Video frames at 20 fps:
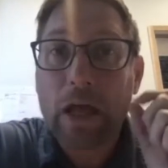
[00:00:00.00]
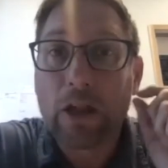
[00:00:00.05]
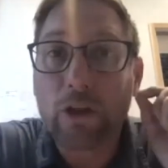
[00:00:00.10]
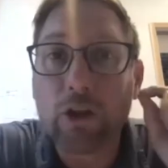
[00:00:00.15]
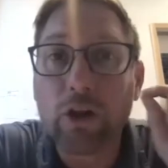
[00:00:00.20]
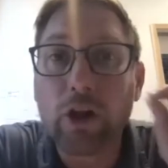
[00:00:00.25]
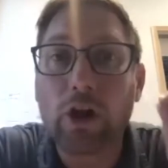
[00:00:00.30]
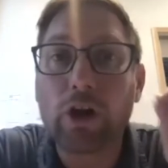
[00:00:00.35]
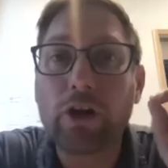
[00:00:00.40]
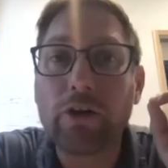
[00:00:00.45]

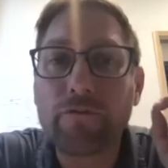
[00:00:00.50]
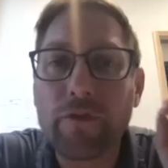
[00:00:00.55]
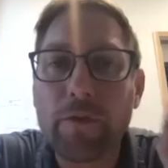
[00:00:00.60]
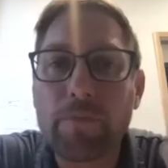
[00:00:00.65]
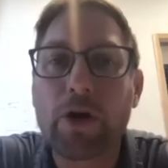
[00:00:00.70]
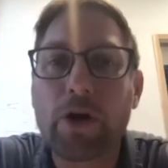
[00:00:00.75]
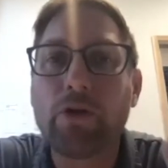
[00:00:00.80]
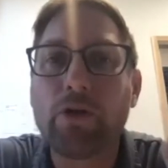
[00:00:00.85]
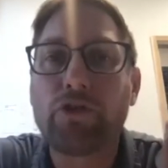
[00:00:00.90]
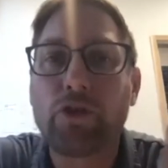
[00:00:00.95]
learn
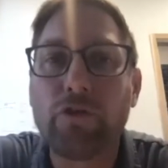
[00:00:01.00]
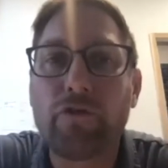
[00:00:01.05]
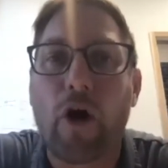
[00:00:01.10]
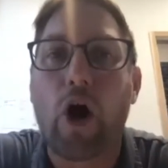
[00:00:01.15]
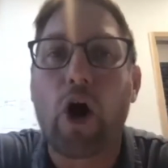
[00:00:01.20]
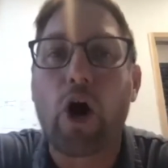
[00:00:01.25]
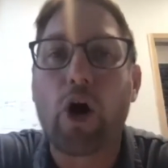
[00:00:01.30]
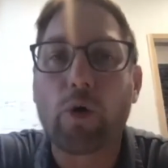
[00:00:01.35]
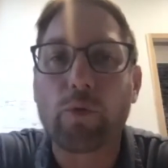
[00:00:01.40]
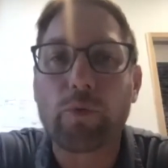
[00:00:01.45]
from those who've
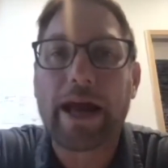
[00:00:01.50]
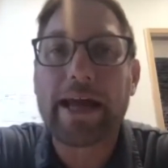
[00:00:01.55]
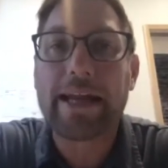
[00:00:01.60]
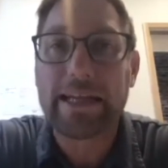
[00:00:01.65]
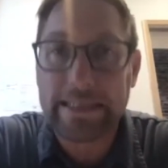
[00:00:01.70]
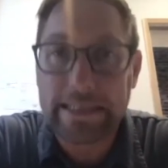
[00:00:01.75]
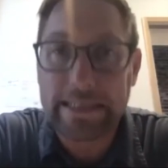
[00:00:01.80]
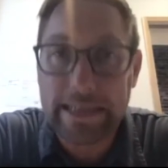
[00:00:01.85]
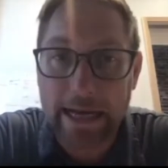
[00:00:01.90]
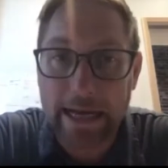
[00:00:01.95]

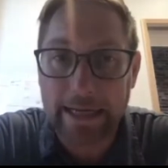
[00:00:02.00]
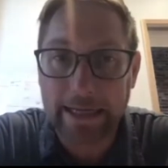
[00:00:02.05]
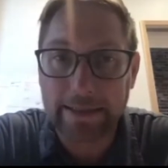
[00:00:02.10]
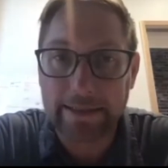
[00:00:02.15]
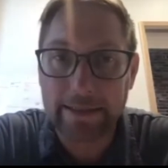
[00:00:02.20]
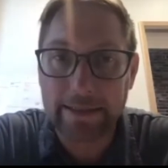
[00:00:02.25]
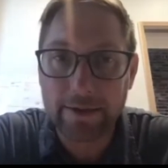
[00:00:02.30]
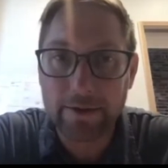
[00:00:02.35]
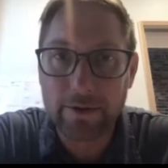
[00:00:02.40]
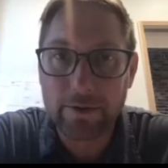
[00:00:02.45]
already done
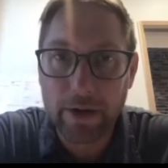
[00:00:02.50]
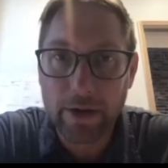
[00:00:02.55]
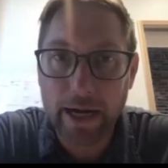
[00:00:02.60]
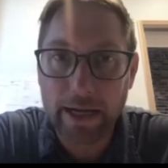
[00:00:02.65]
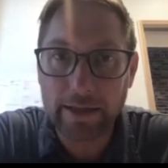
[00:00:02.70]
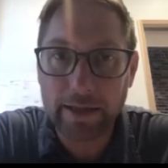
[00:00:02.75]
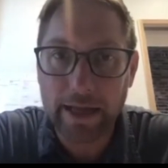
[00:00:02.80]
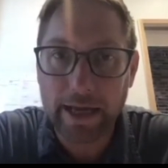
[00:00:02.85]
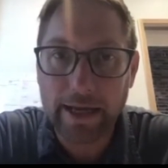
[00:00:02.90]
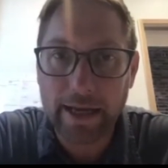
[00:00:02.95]
it,
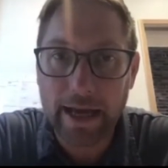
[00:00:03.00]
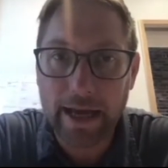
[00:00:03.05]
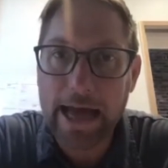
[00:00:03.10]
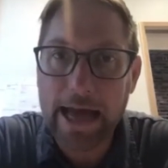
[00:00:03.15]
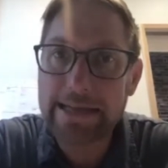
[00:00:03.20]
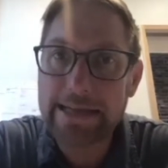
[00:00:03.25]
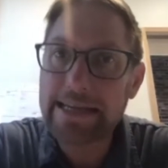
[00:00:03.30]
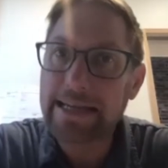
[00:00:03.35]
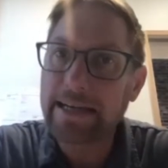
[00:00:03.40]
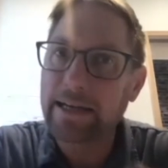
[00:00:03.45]
right? Like
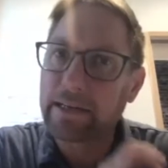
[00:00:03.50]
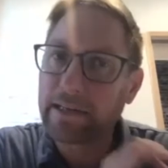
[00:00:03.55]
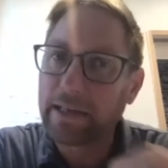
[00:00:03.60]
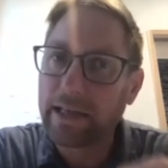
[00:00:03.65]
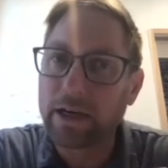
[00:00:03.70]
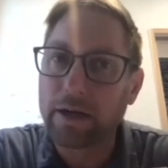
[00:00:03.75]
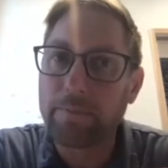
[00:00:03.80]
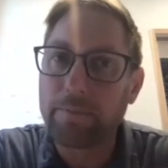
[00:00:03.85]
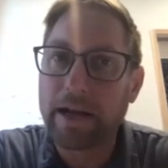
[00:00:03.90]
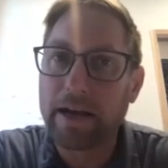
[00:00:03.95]
I did a
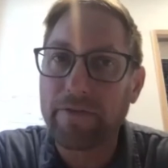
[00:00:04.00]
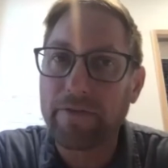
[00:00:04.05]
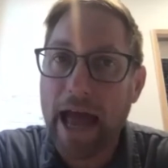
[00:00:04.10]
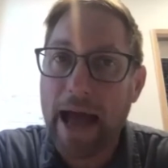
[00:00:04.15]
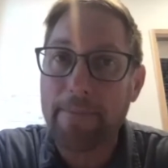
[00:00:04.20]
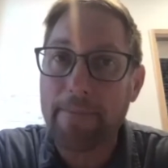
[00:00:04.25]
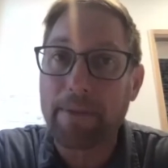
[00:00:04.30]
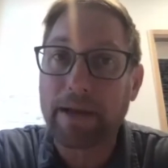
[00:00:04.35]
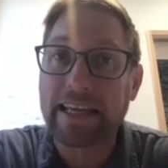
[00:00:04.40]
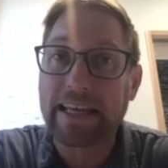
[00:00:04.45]
little bit of
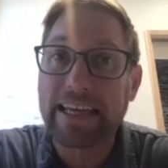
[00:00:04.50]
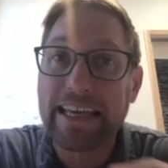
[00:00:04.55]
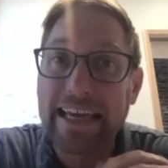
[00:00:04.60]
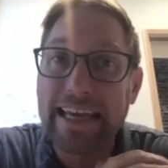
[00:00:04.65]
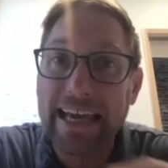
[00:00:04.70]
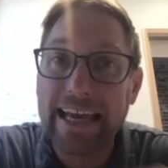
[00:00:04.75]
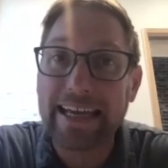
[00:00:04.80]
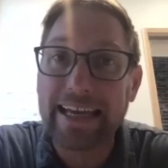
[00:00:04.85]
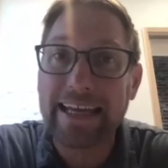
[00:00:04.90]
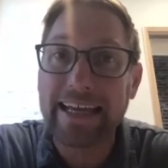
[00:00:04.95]
that, but
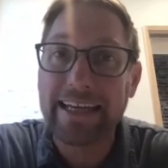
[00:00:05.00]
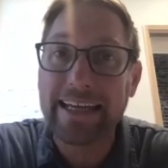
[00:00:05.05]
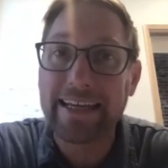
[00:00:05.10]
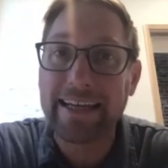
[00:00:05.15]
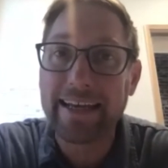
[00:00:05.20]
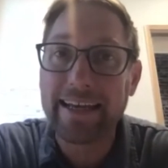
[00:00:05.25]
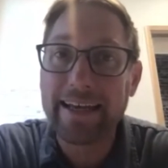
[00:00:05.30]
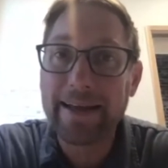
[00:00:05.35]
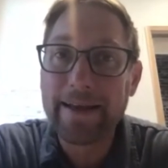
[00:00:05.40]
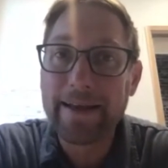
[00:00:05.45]

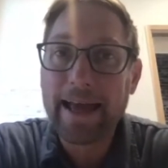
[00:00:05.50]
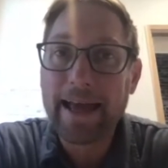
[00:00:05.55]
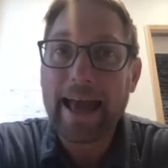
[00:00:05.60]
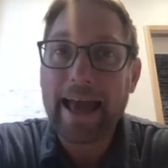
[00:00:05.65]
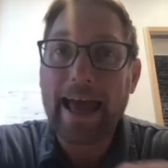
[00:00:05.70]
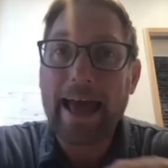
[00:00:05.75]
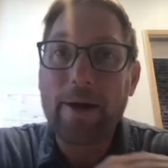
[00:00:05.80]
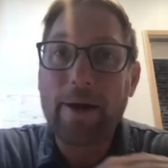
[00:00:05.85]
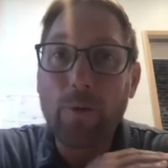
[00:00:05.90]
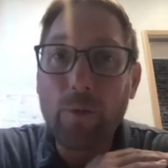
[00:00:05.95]
getting
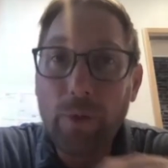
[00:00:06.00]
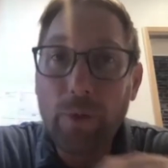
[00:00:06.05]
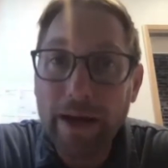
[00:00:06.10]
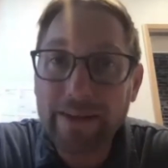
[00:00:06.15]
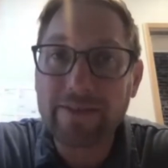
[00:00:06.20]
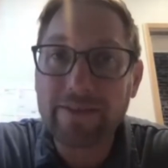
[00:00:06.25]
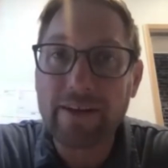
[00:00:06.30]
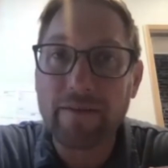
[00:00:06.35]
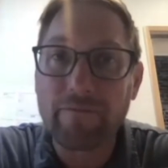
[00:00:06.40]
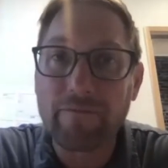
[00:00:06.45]

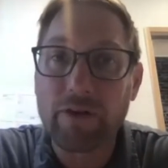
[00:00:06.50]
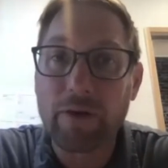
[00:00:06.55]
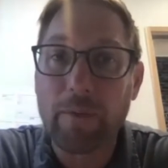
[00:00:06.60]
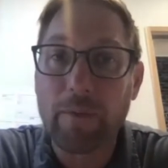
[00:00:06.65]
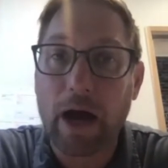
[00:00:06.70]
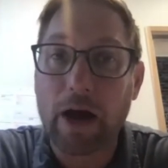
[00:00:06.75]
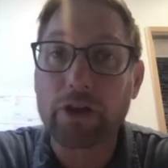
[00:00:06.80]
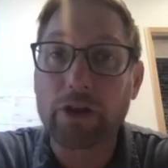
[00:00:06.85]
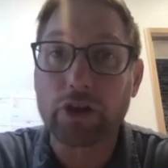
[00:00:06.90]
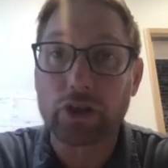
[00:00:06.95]
wisdom from
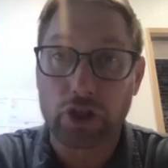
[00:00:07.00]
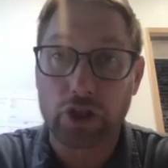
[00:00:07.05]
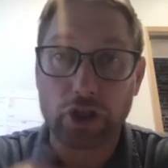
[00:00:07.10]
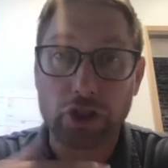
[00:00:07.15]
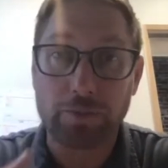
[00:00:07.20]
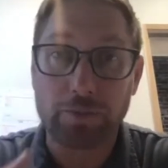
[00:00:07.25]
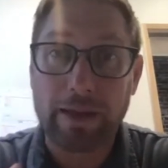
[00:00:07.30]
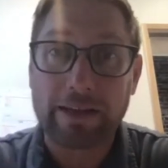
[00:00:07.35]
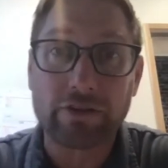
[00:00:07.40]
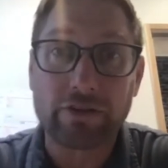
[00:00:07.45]
other
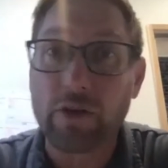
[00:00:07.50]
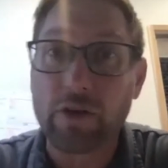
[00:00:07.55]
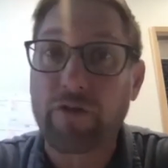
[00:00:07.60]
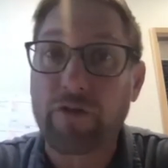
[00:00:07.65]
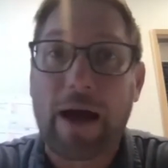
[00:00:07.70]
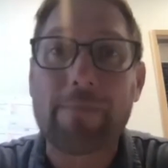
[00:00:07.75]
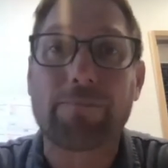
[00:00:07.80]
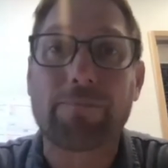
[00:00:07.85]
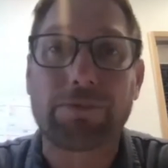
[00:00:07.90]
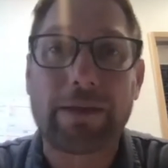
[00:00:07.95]
church plants. So if
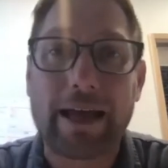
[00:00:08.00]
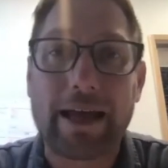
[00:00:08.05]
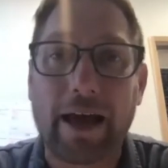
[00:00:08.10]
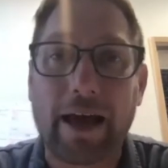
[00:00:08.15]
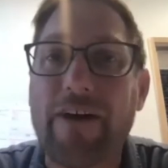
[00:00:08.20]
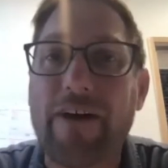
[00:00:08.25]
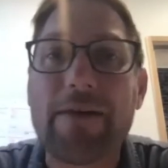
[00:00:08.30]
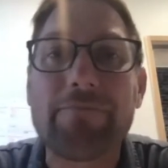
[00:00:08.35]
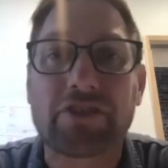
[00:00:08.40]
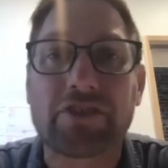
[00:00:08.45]

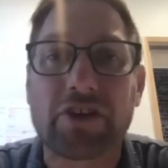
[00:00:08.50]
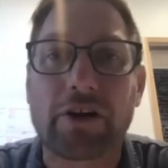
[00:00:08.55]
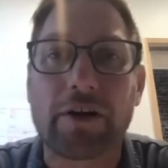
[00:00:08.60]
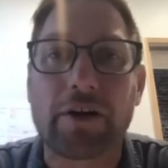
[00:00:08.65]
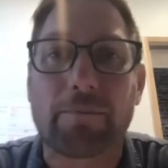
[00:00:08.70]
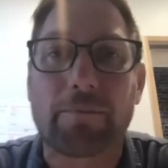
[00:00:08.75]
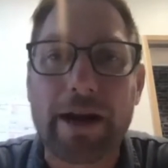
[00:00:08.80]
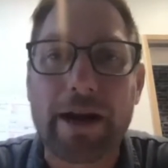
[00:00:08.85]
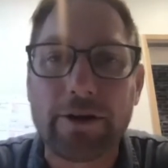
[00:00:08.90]
I'm starting a brand new